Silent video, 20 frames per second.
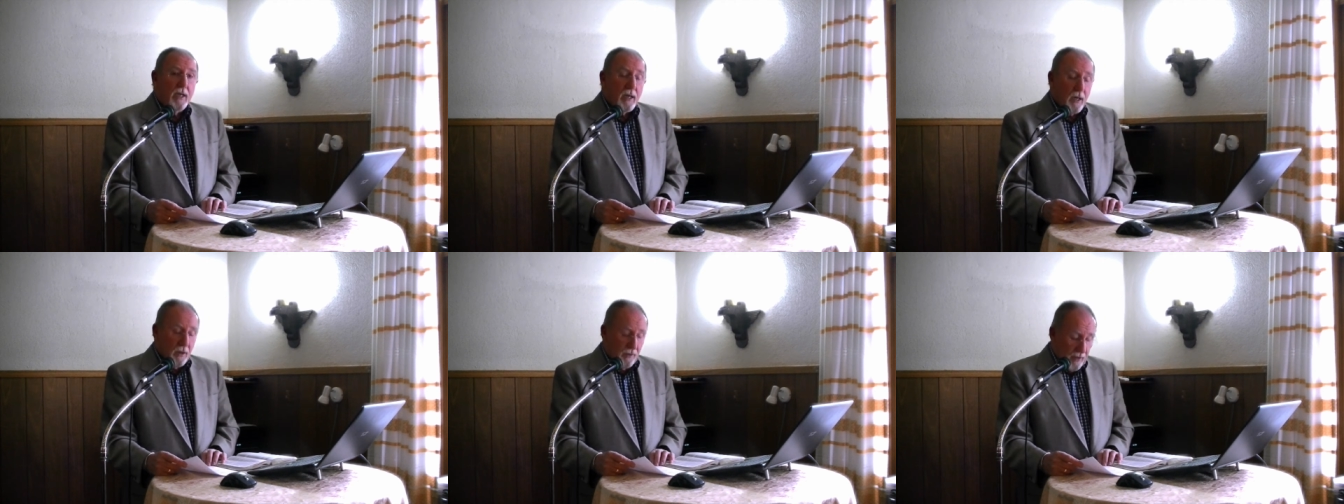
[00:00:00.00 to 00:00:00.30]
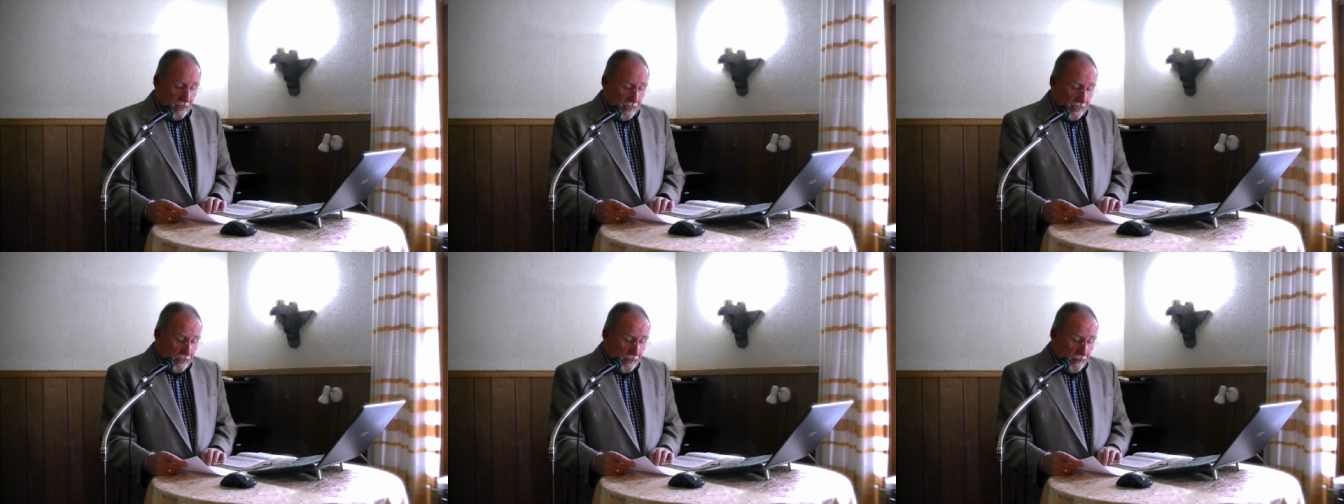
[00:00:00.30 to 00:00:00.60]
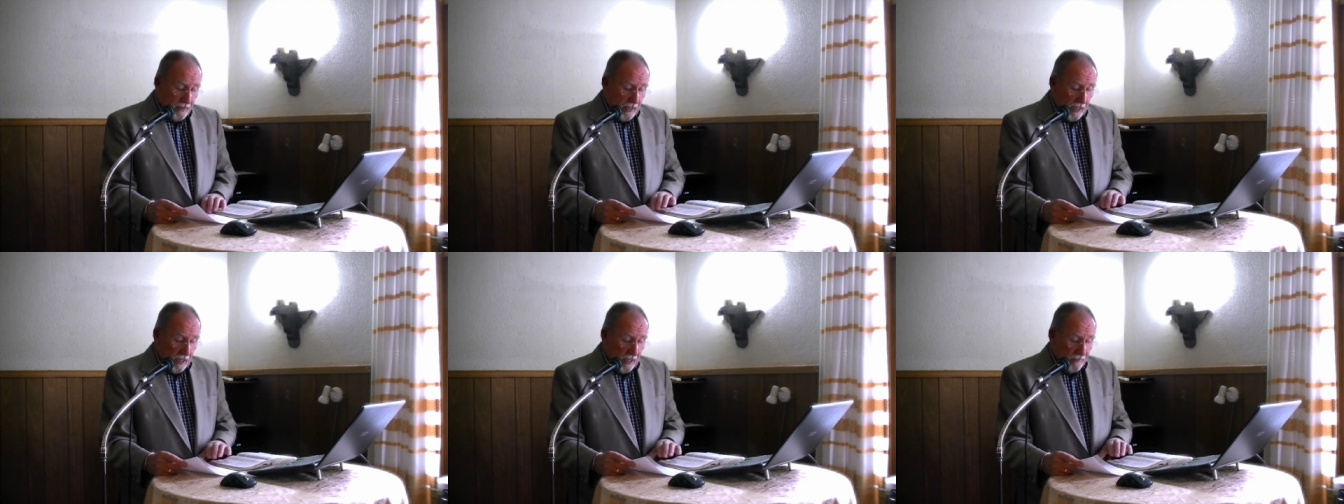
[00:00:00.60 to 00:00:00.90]
On
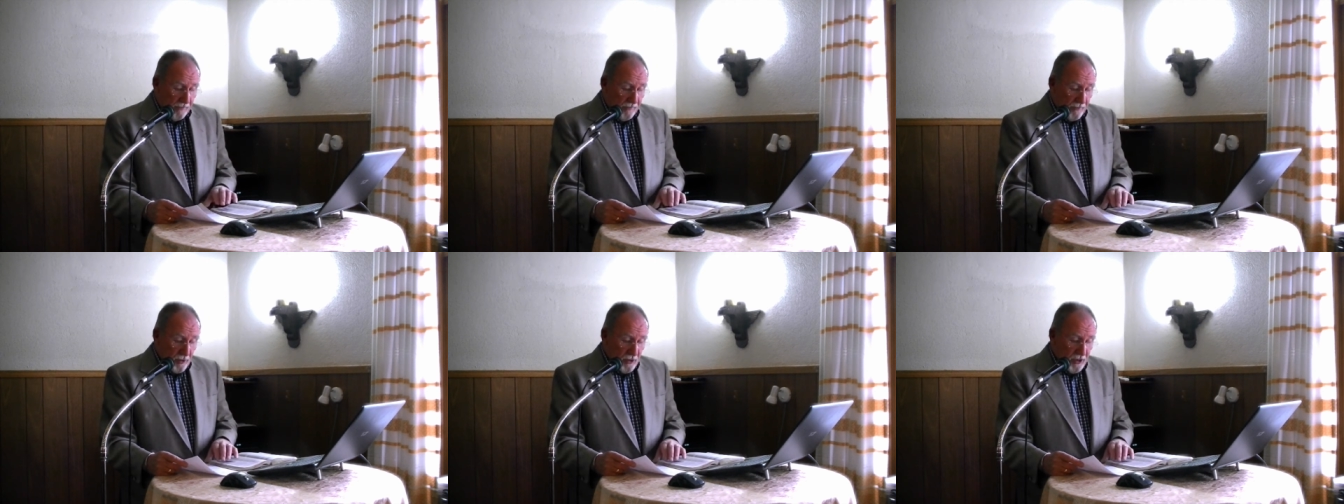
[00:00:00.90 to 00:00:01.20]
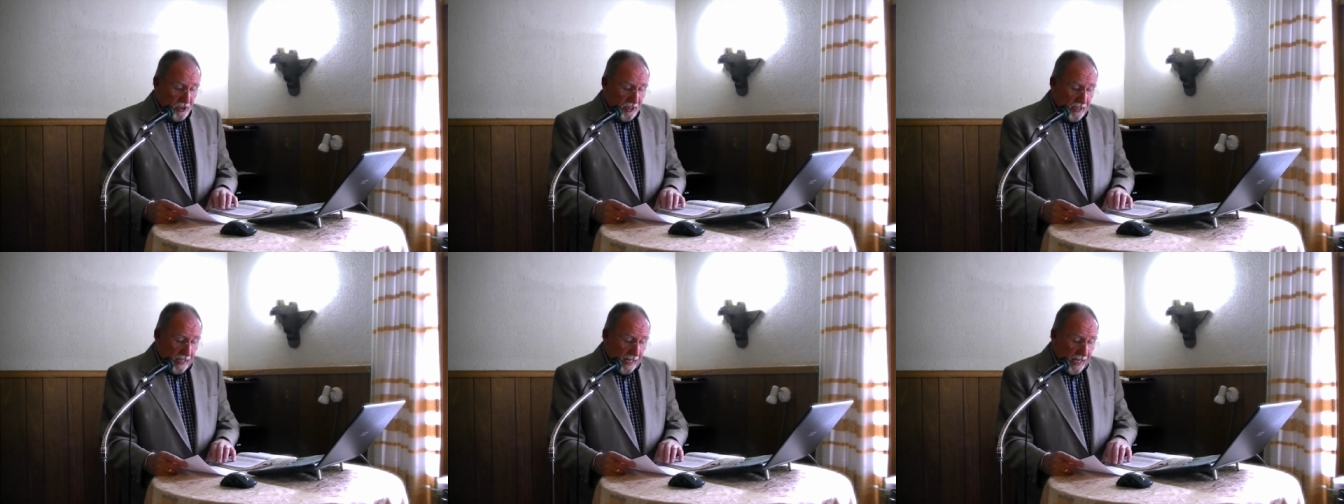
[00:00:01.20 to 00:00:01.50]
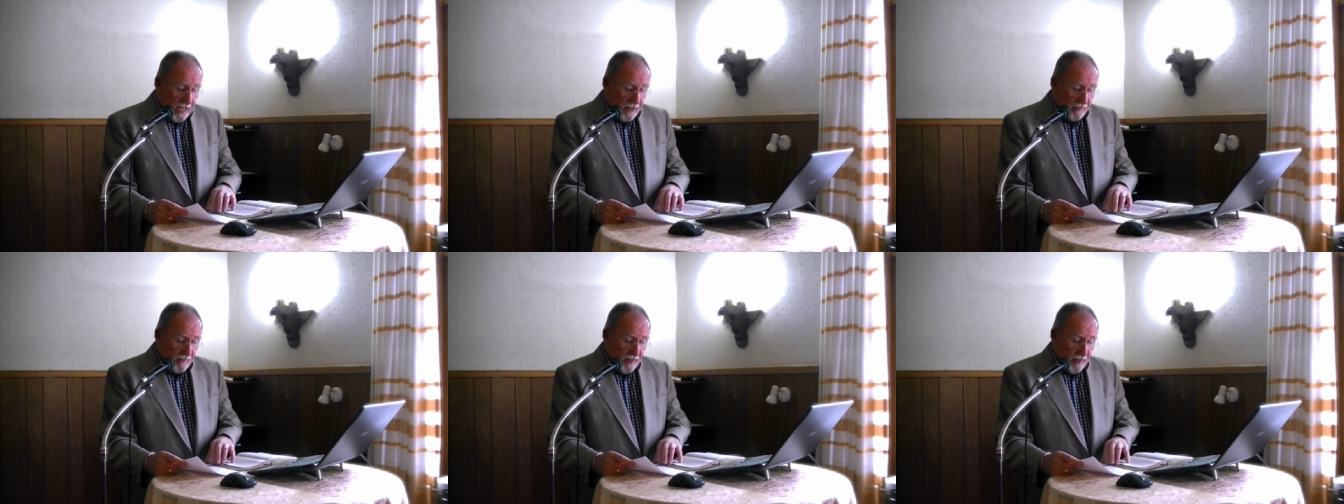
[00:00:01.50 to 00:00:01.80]
the uh, first
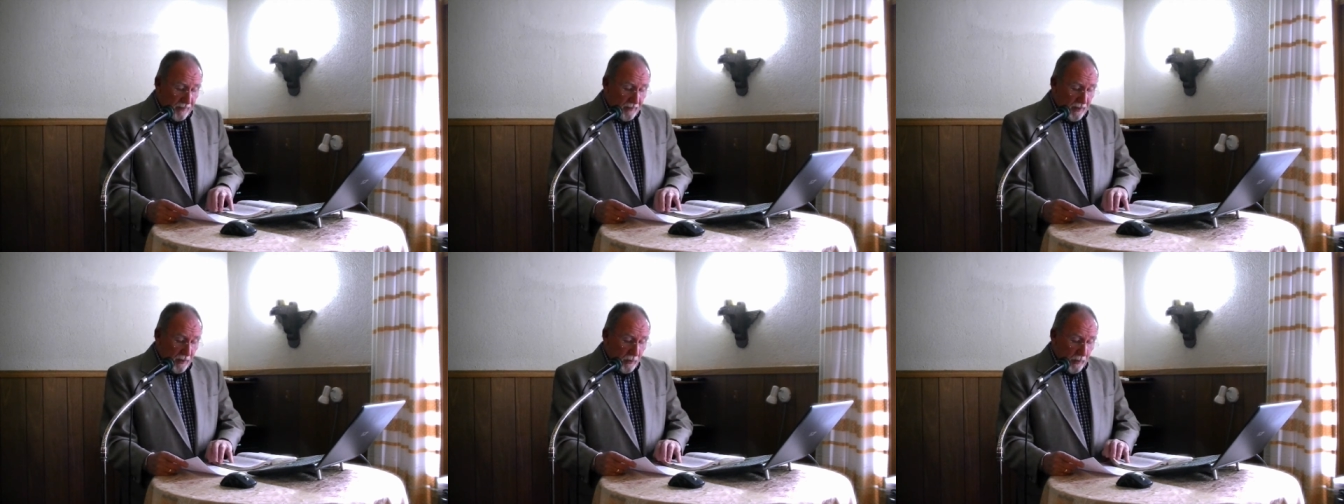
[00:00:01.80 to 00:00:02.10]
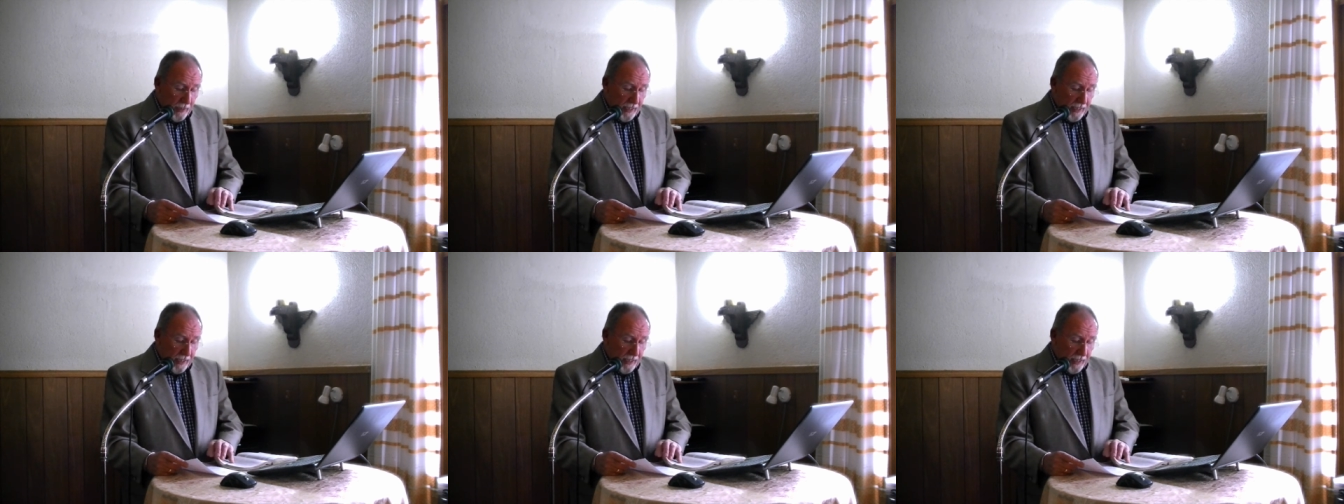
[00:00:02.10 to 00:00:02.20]
day of every